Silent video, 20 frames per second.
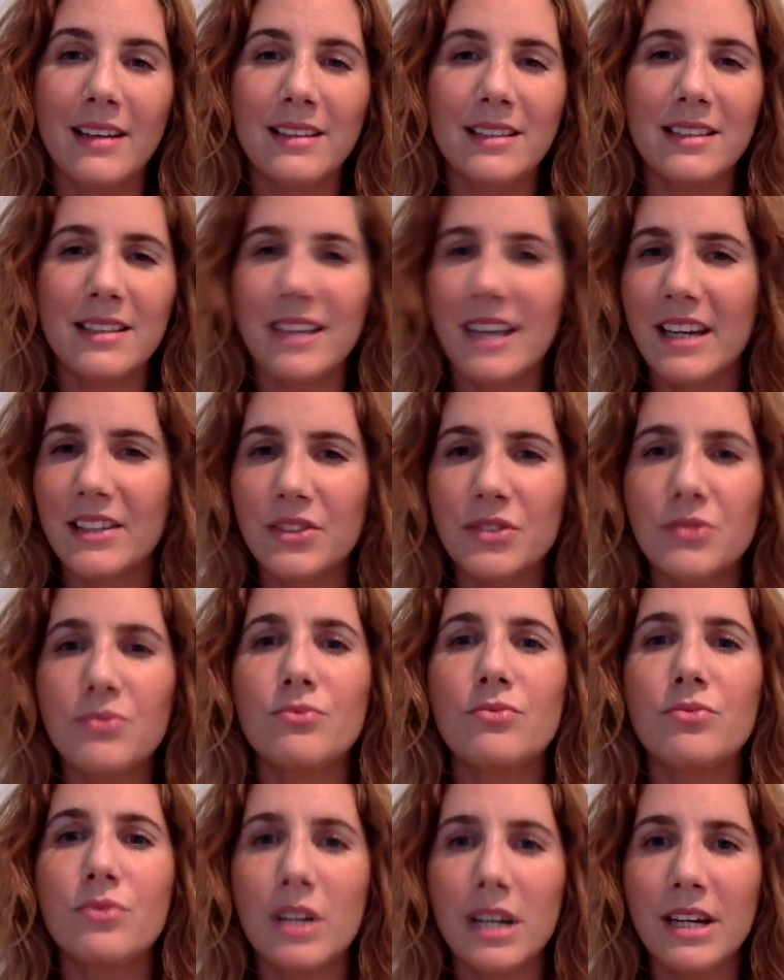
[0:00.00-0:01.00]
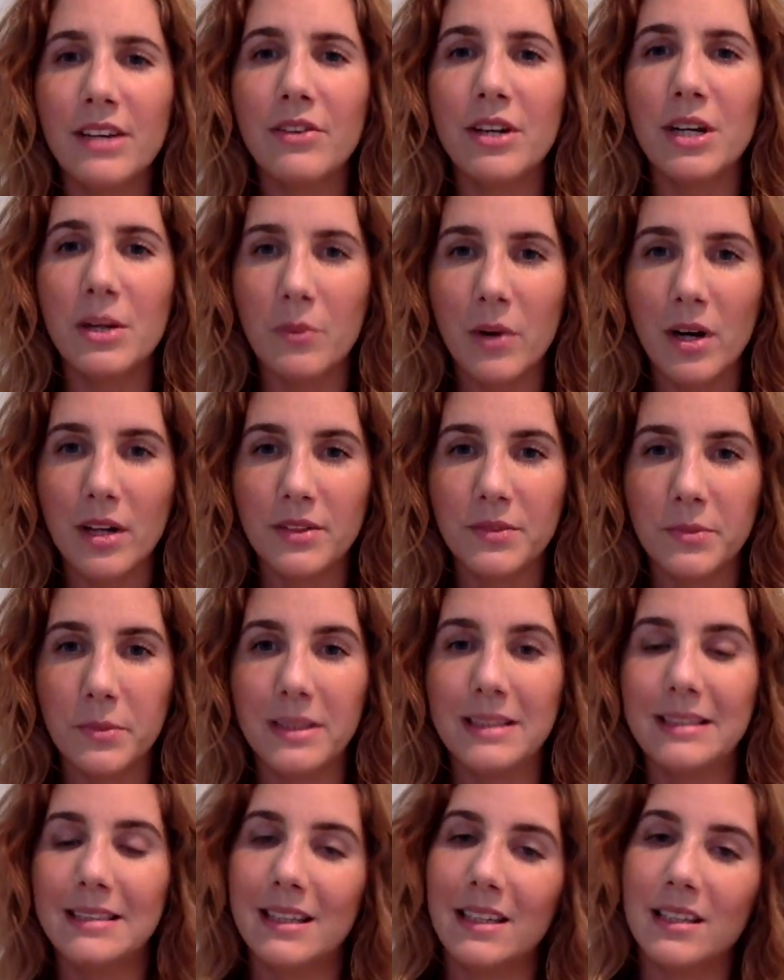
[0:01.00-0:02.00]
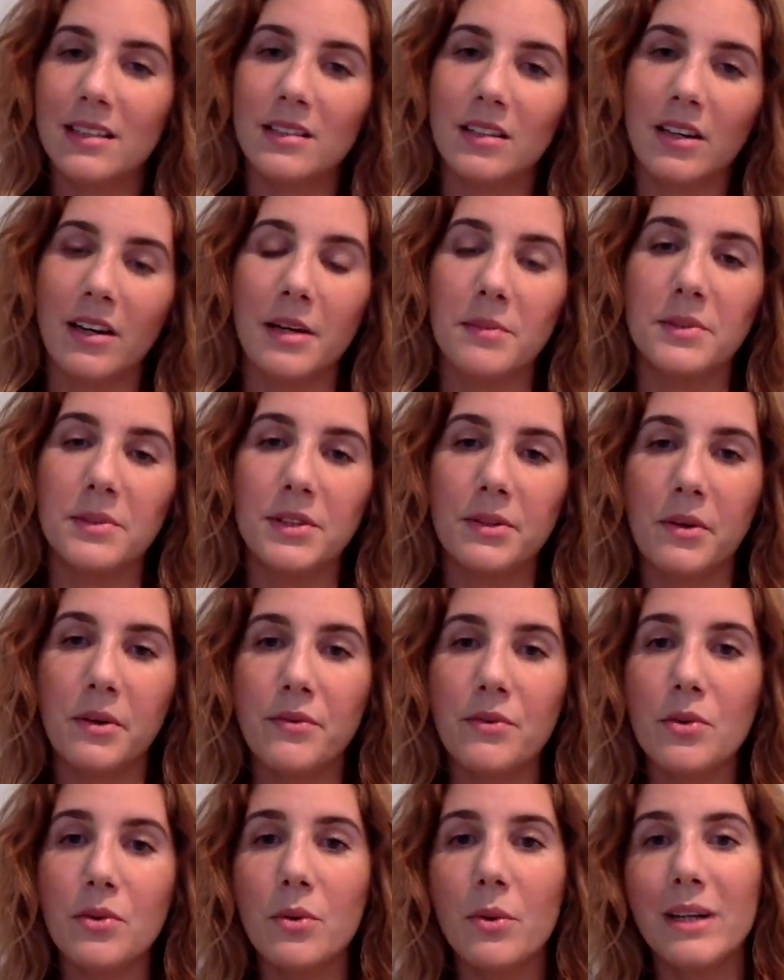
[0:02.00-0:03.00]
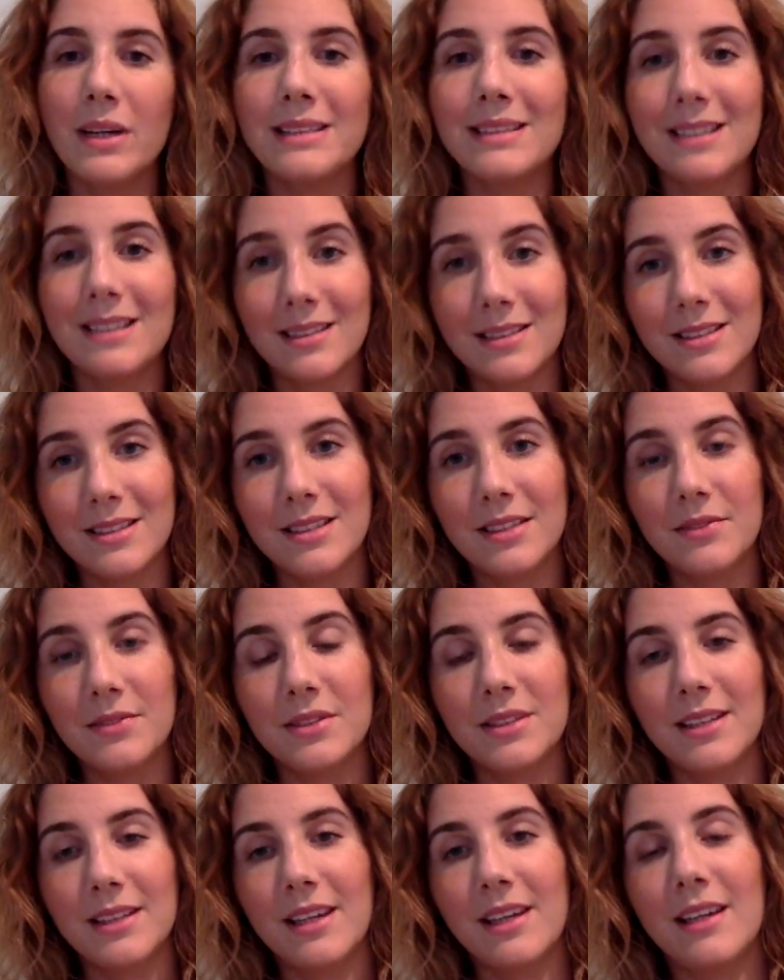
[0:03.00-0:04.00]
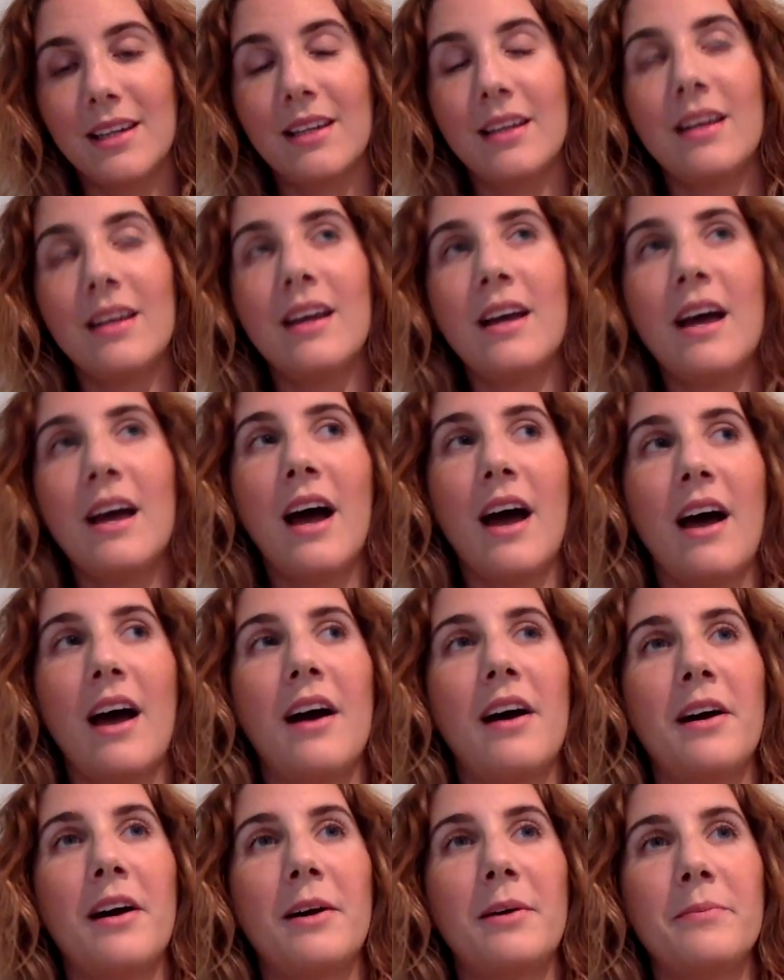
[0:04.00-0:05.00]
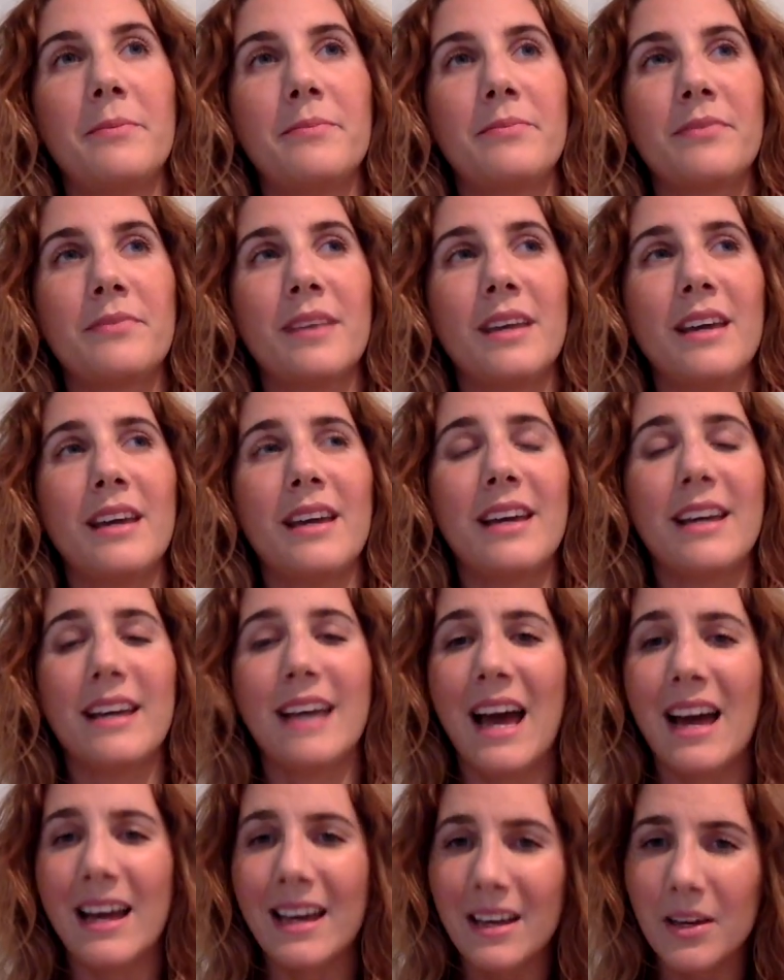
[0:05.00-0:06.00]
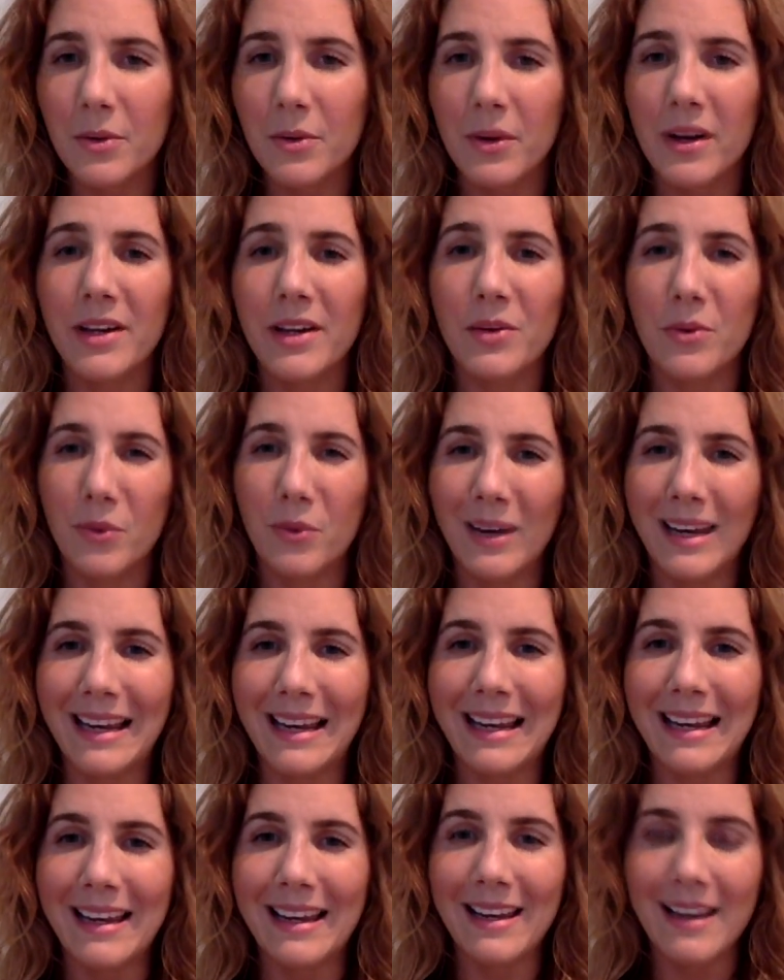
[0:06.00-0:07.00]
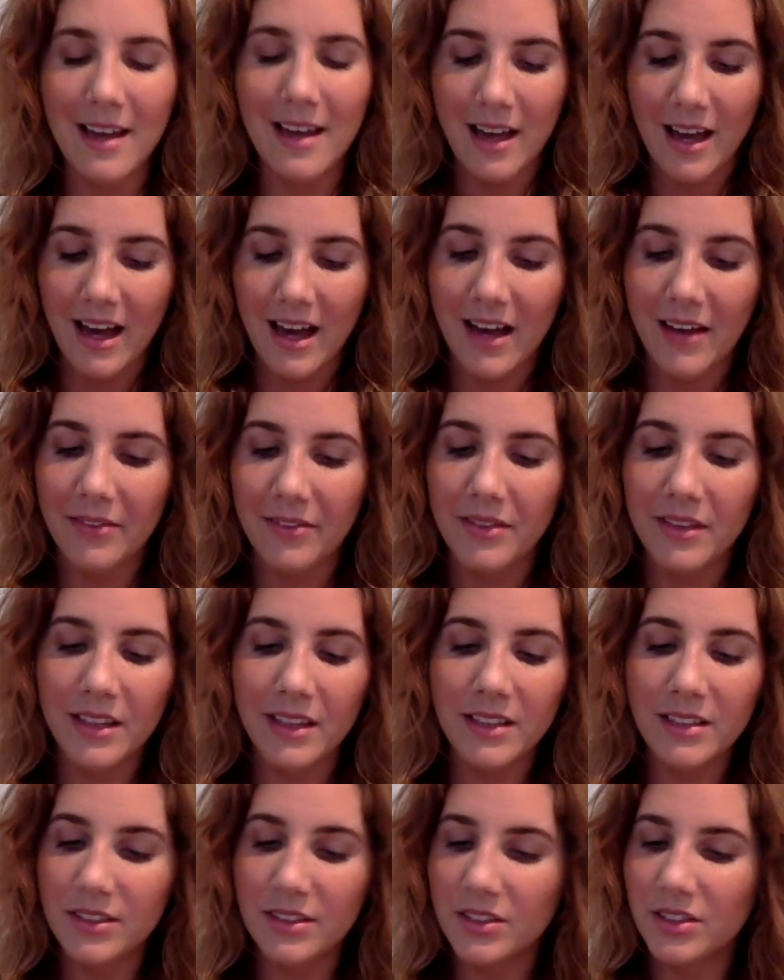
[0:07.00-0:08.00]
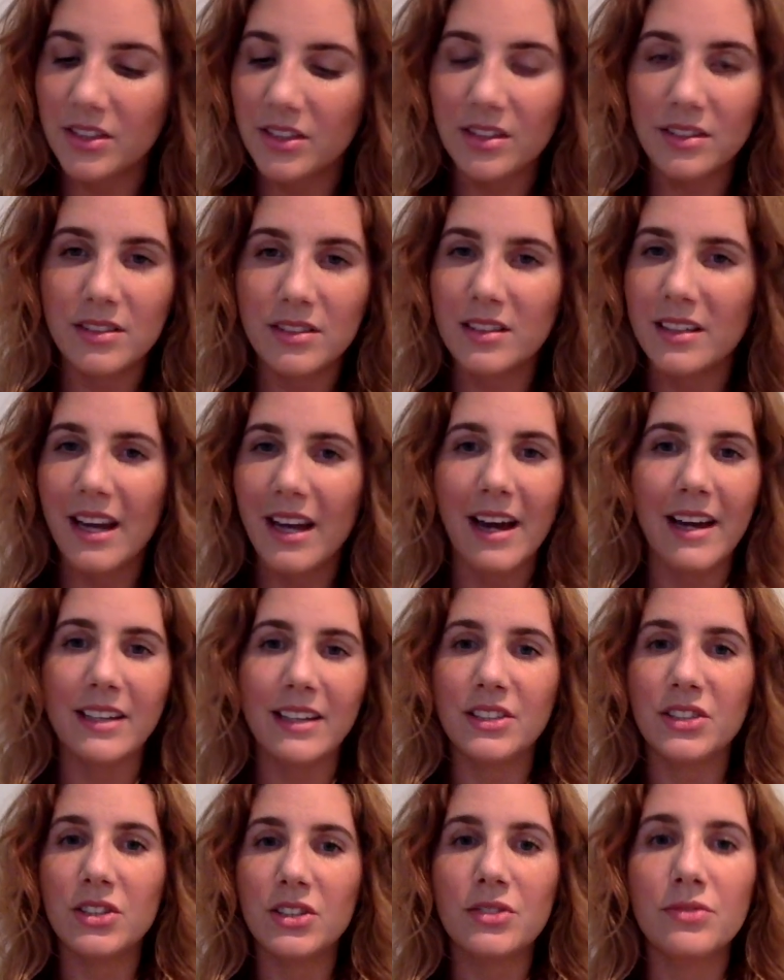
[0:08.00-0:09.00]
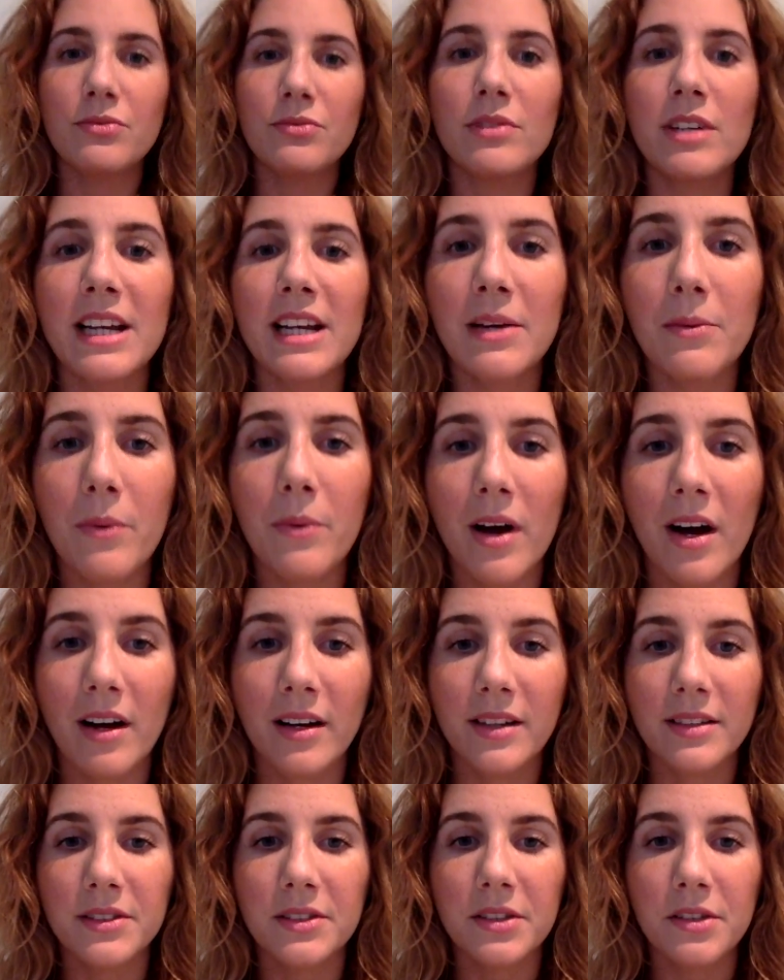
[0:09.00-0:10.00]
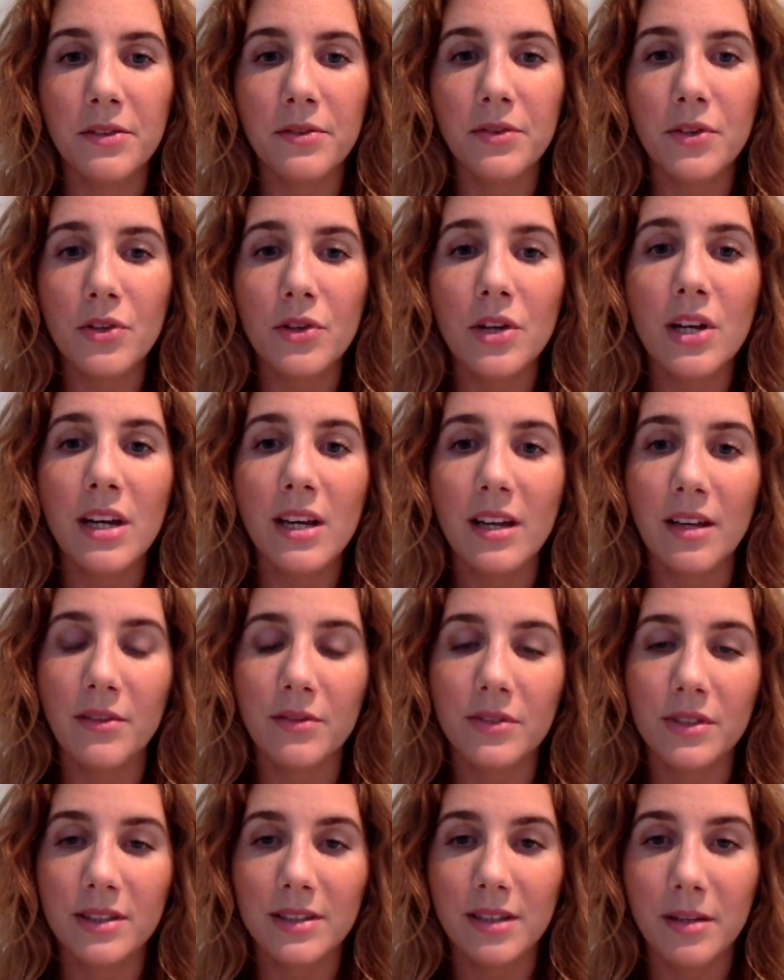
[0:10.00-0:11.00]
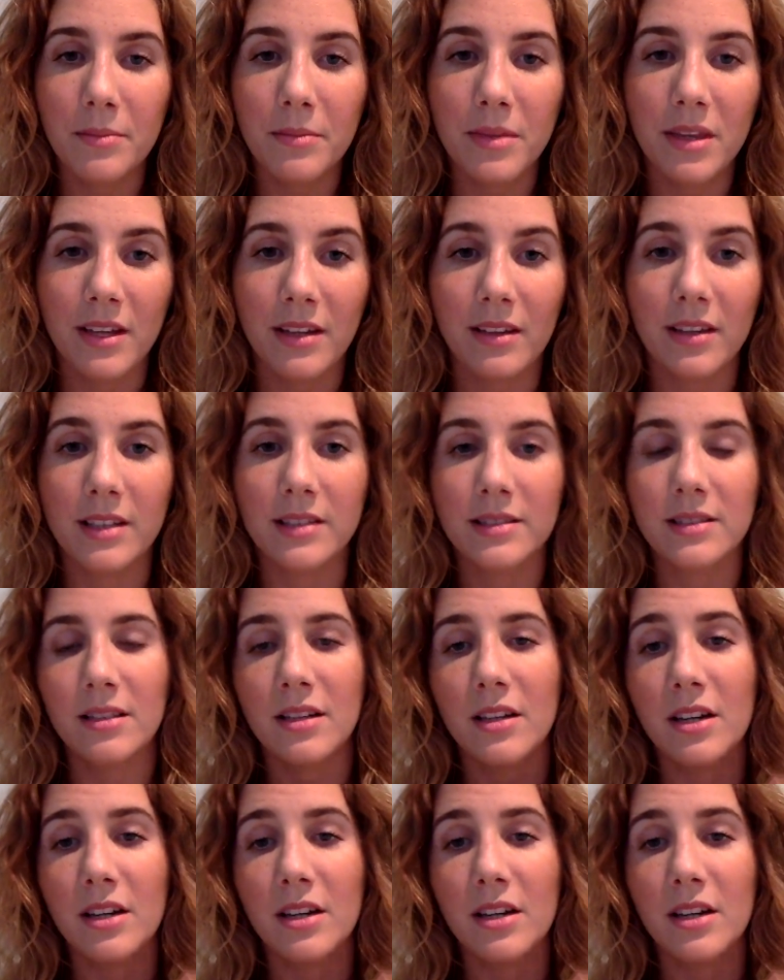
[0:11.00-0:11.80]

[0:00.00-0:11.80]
yeah, just really, really works for my skin type. So I've got quite sensitive skin. It can get quite oily, and this just, yeah, it just really works. So if you're looking for something that's